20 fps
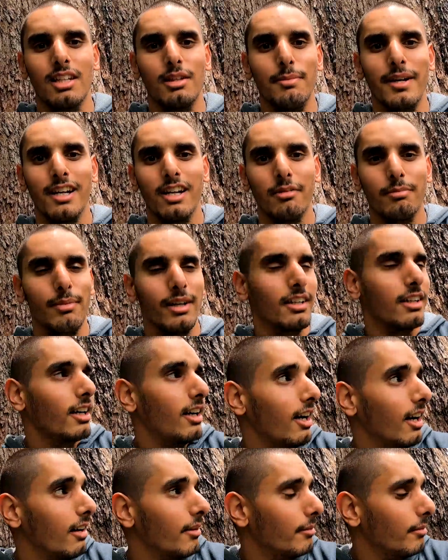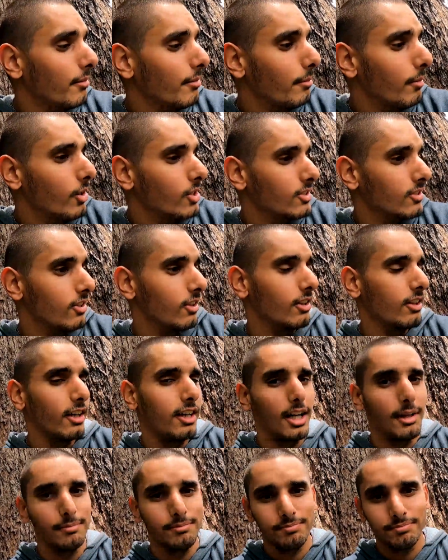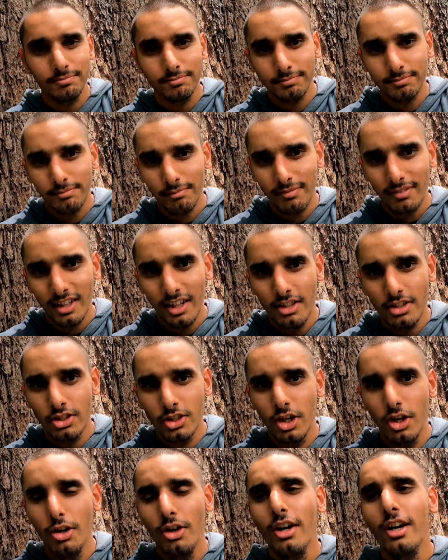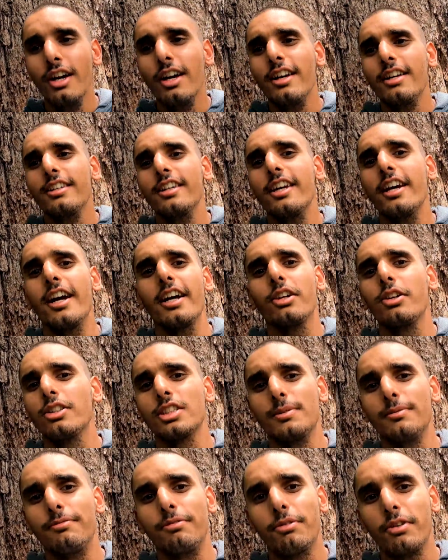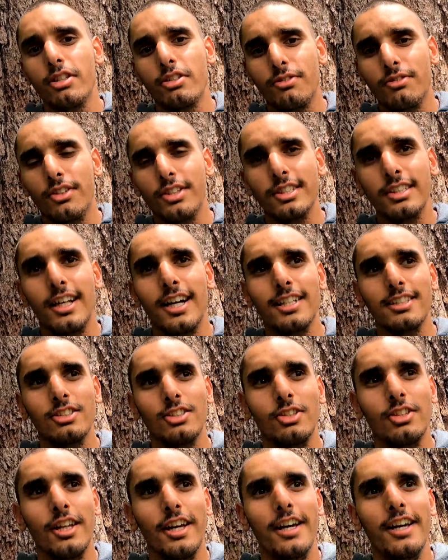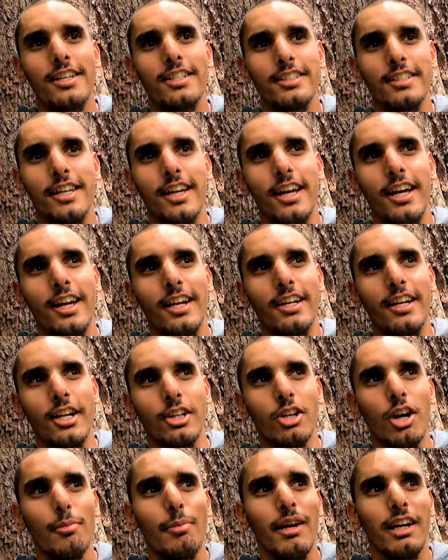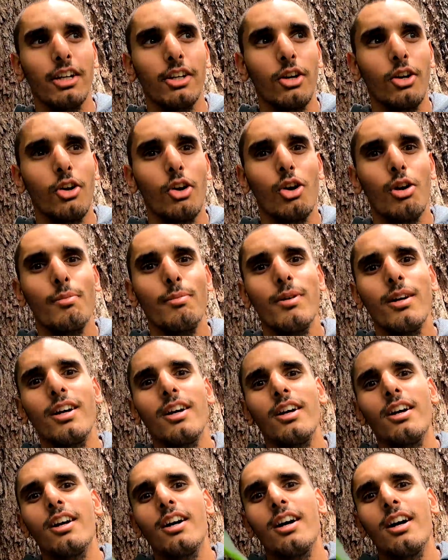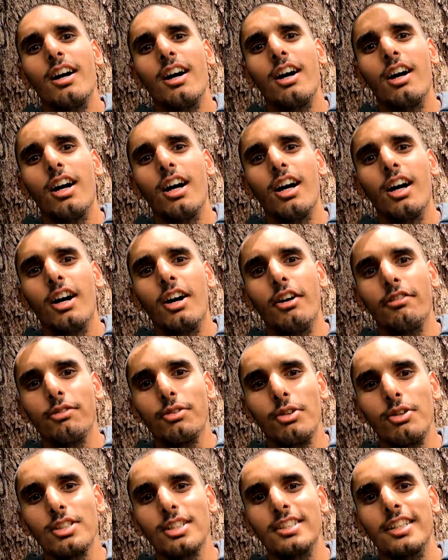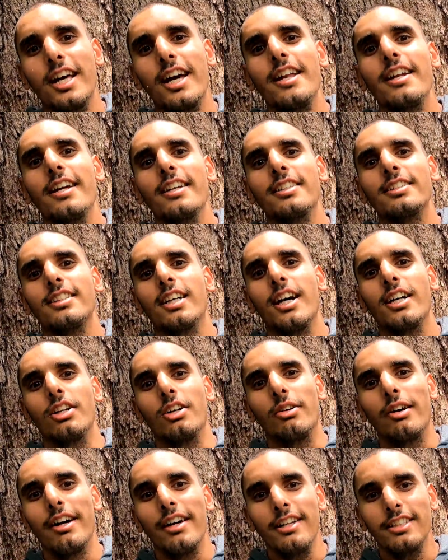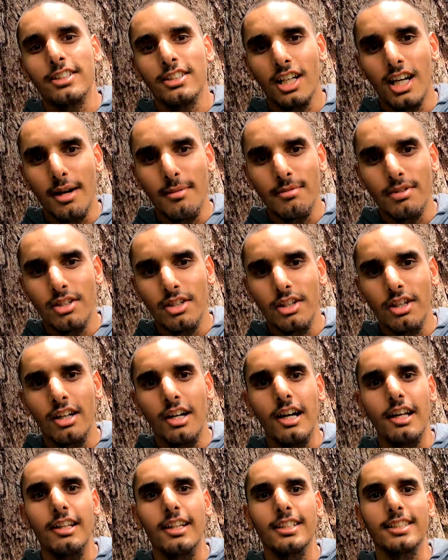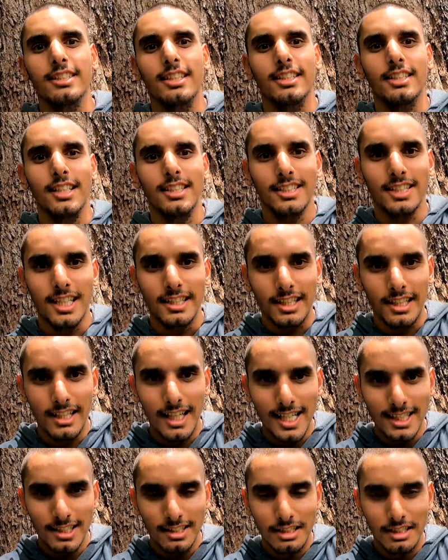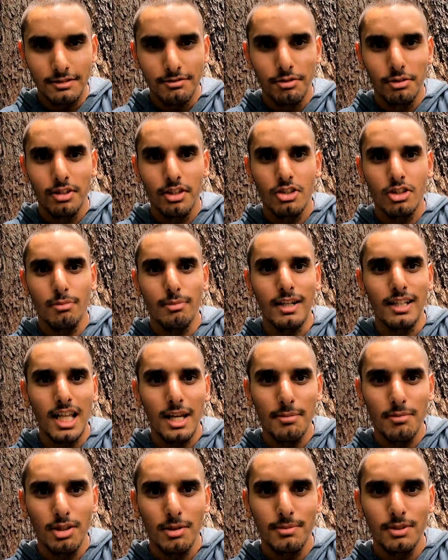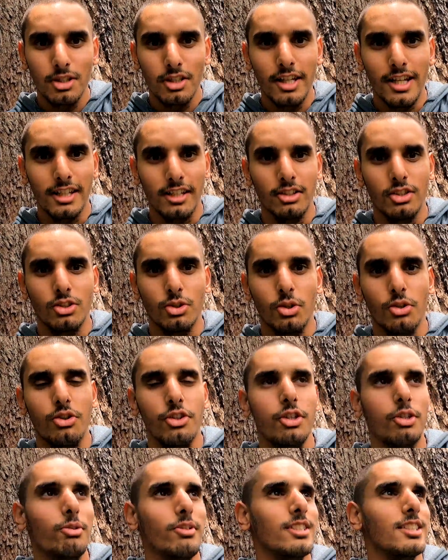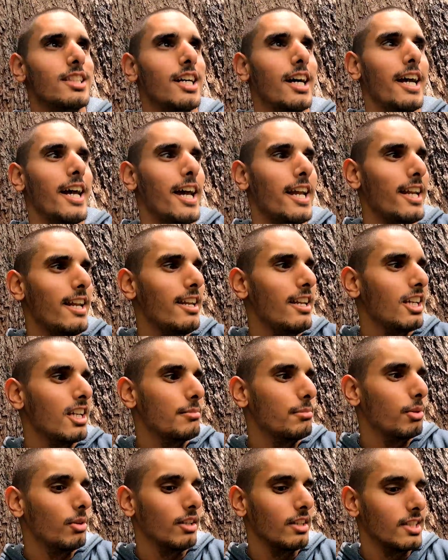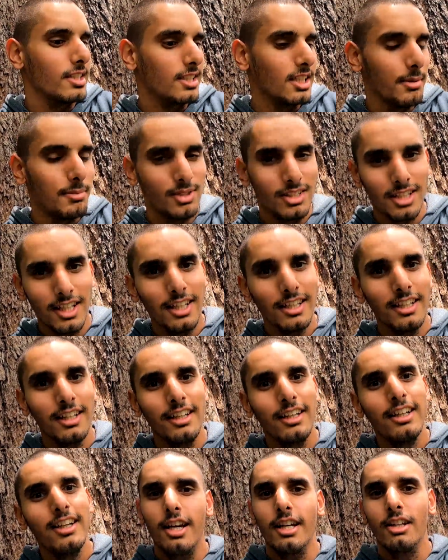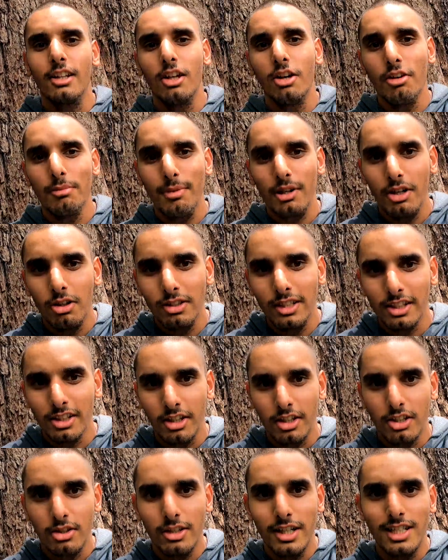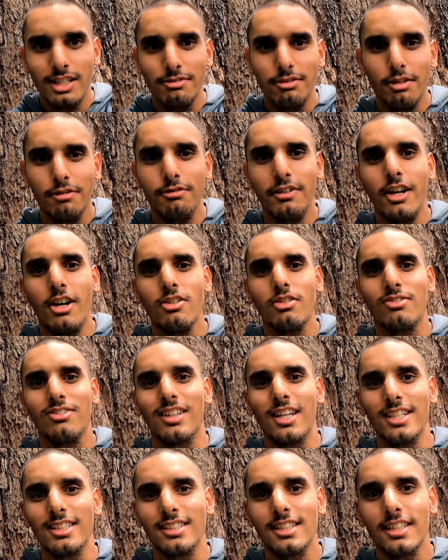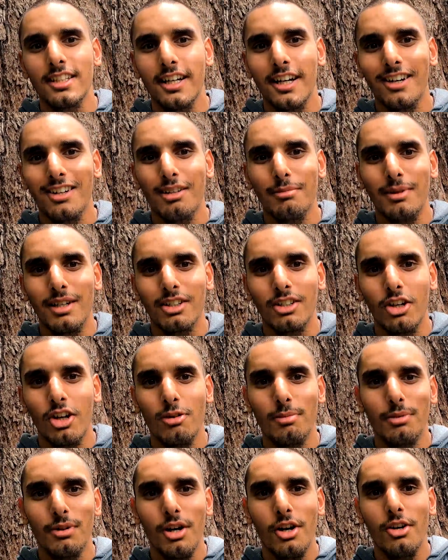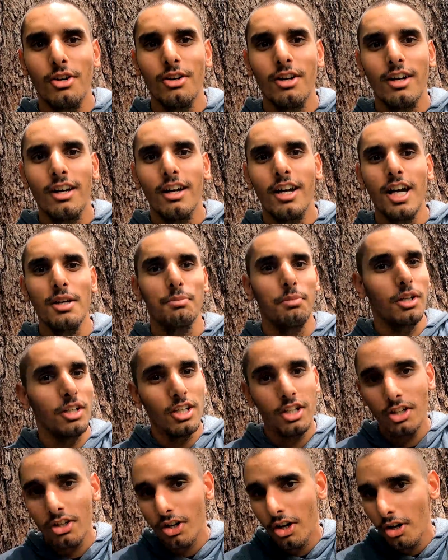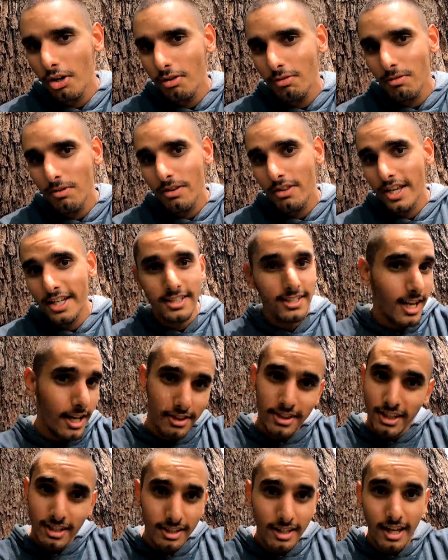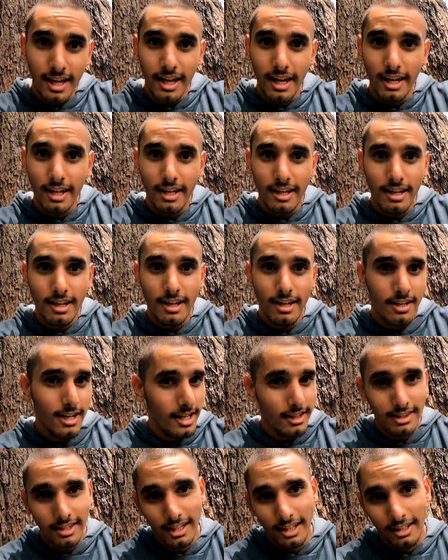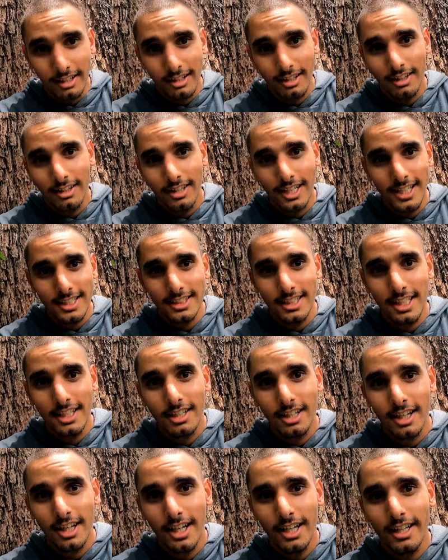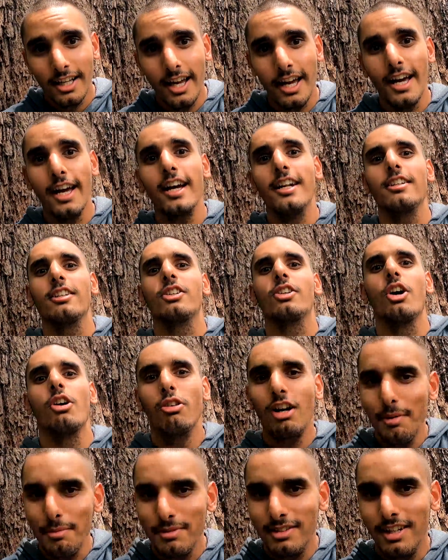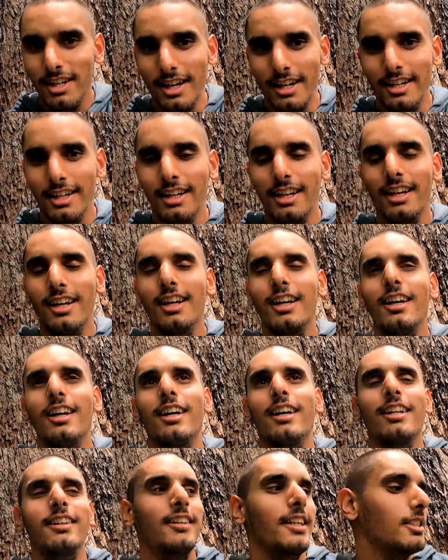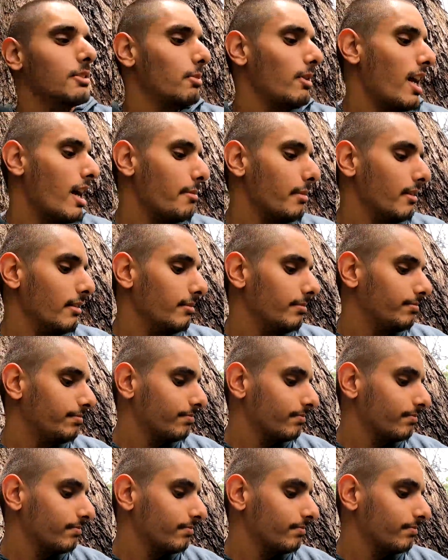in the back of my car most of the time. So yeah, I got some footage from those last 2 days, and I got back home. Of course, then I decided, all right, it's time to let's get the last of this footage on my laptop so that I can sort through and start editing and putting these clips together. And lo and behold, I go to transfer files from the SD card on my GoPro, and what do you know? There's nothing there. Nothing. The SD card had corrupted. That's what happened.